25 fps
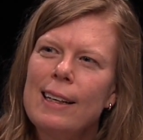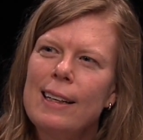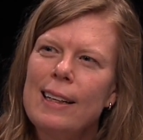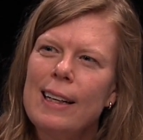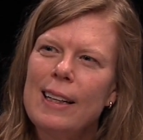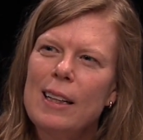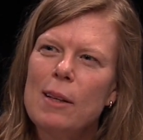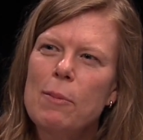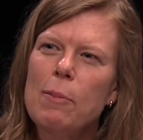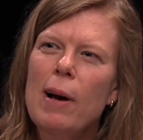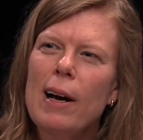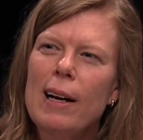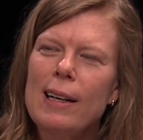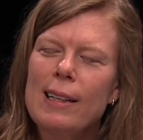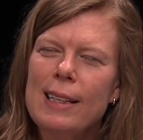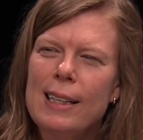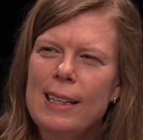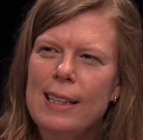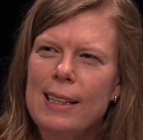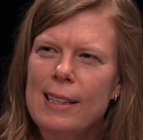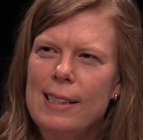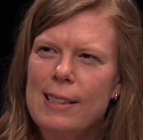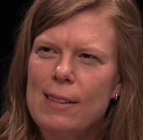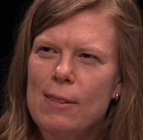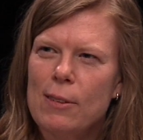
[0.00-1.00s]
like the
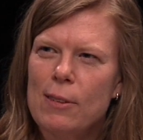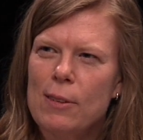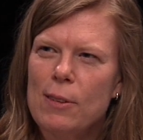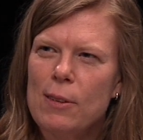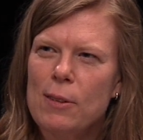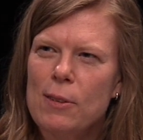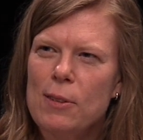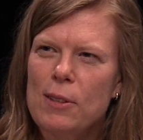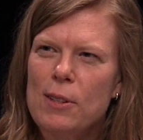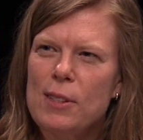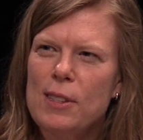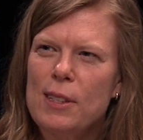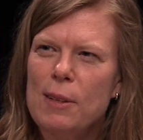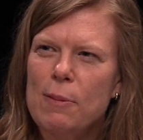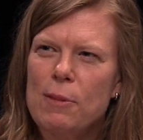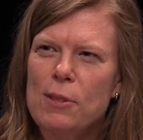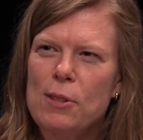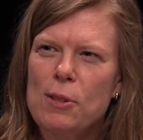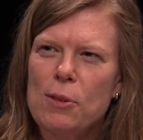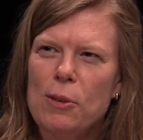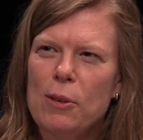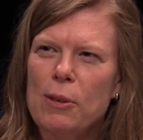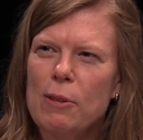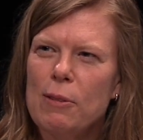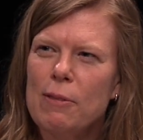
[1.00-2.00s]
mocktails or just some
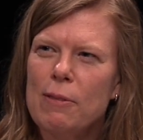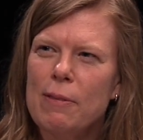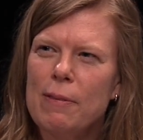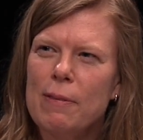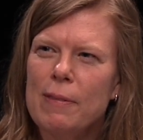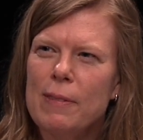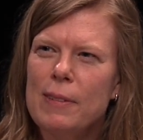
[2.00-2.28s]
sort of,